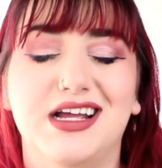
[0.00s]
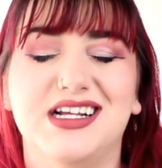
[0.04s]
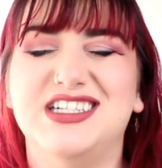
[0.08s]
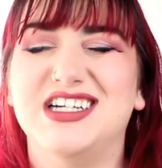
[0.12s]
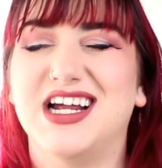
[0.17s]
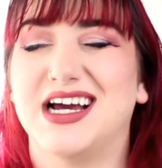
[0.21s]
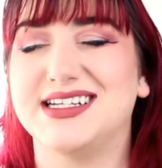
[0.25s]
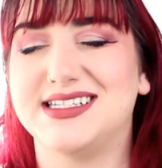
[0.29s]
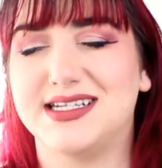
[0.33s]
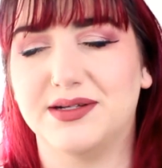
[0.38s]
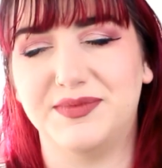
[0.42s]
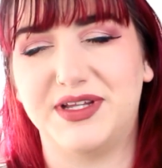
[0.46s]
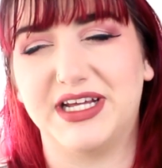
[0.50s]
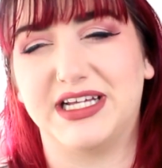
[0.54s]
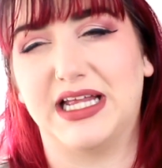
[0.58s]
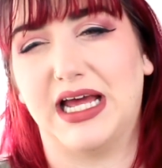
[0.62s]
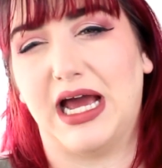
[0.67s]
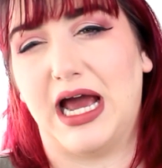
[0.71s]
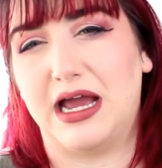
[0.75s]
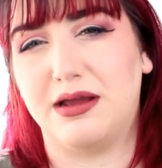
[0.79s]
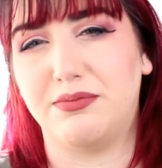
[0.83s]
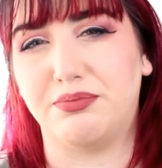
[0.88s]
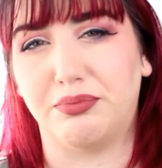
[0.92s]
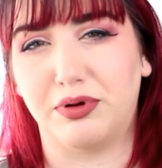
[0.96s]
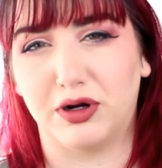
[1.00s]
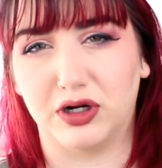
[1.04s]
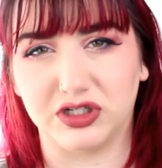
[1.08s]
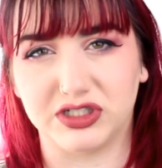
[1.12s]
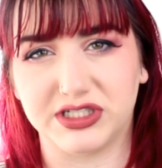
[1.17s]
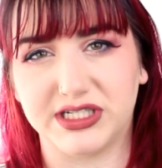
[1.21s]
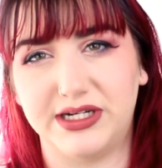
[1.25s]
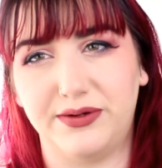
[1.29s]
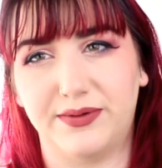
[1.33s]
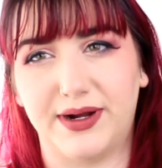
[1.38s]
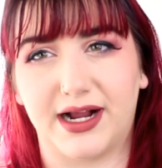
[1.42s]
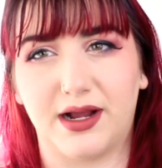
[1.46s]
Not something that I
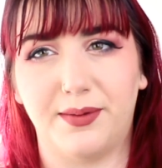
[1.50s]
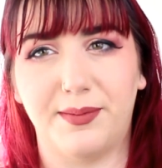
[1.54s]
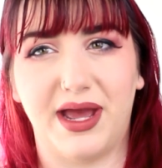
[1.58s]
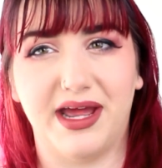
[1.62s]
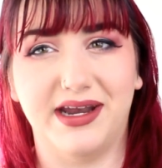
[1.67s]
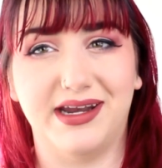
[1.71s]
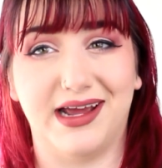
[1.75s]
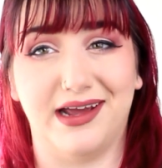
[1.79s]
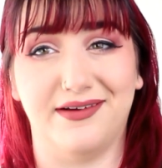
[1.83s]
personally recommend.